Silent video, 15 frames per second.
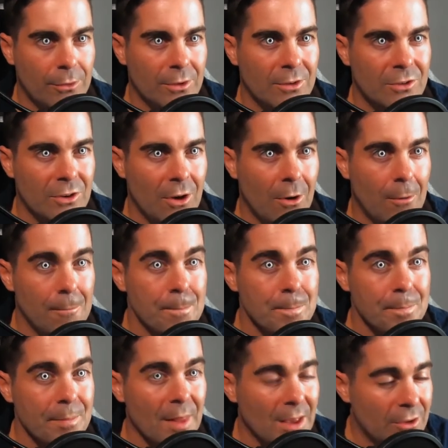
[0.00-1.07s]
So
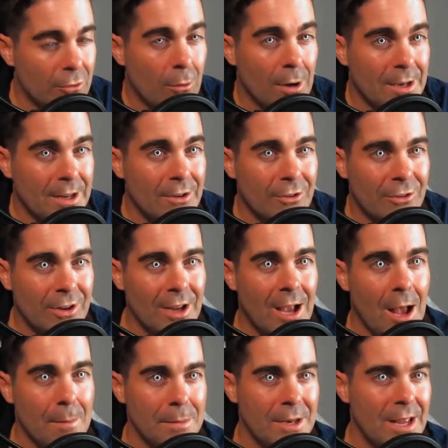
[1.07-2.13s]
it's quite an interesting
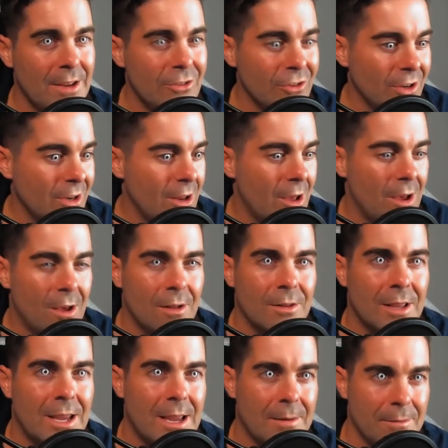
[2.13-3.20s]
combination.
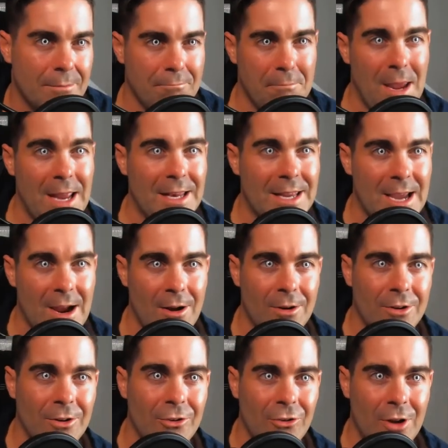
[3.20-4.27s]
The main
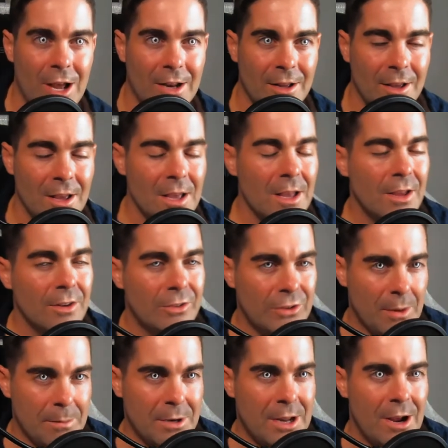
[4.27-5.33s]
characters, you got a
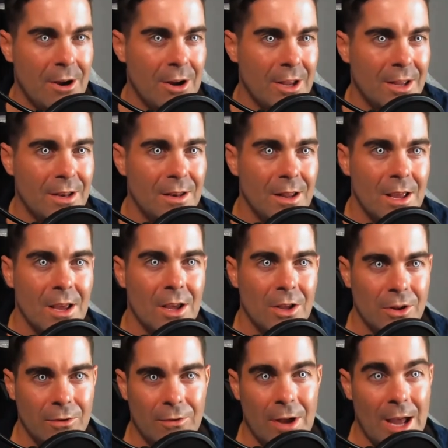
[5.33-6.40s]
seminarian,
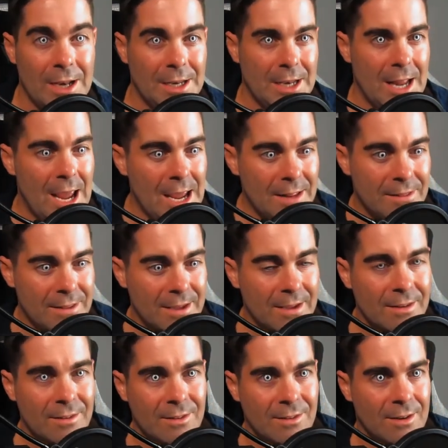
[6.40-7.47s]
you've got an
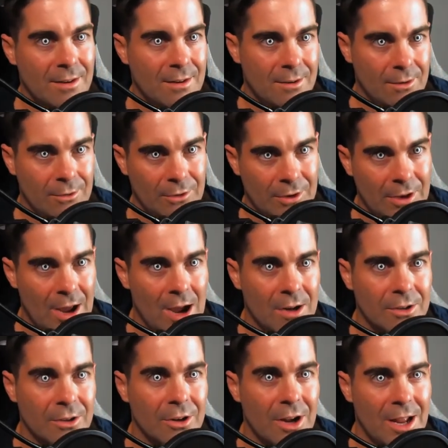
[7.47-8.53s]
atheist who's a
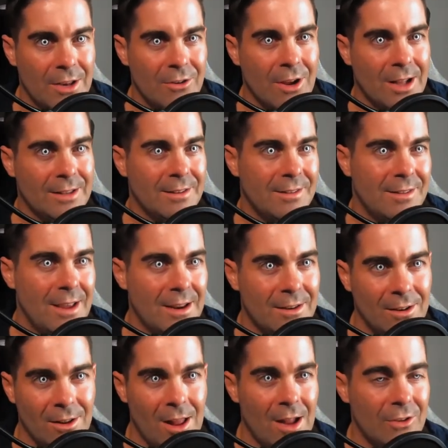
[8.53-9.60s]
doctor, and you got this
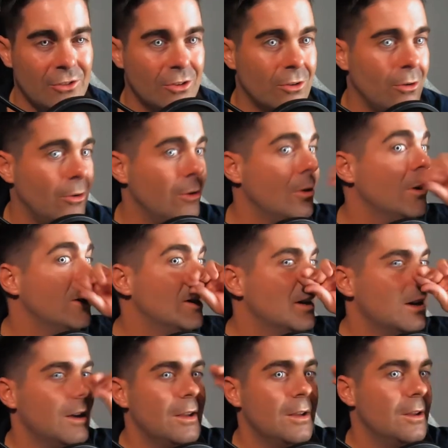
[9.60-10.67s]
technological
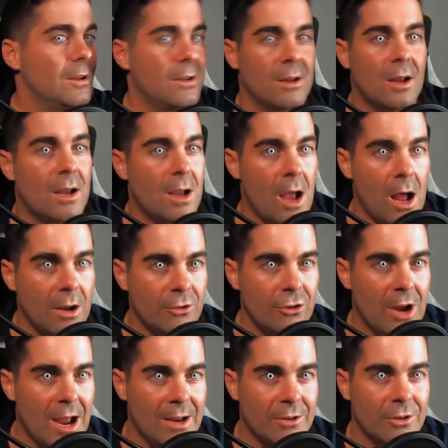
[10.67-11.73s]

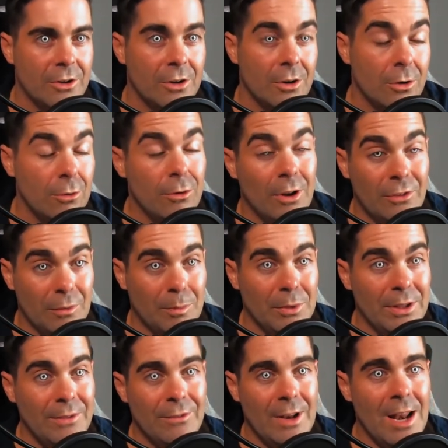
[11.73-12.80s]
contractor who doesn't
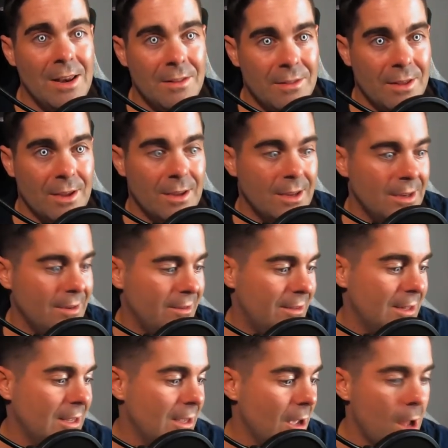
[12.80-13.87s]
believe in anything. He's
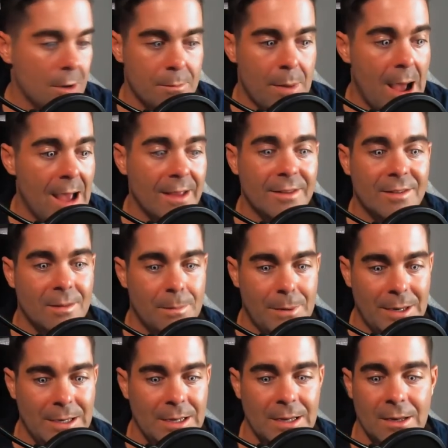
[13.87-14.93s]
the unbiased
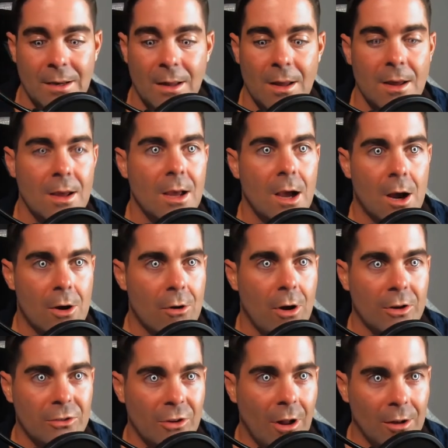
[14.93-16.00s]
opinion
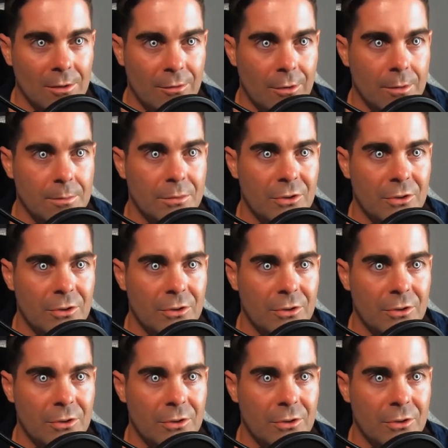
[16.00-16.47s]
across all of them.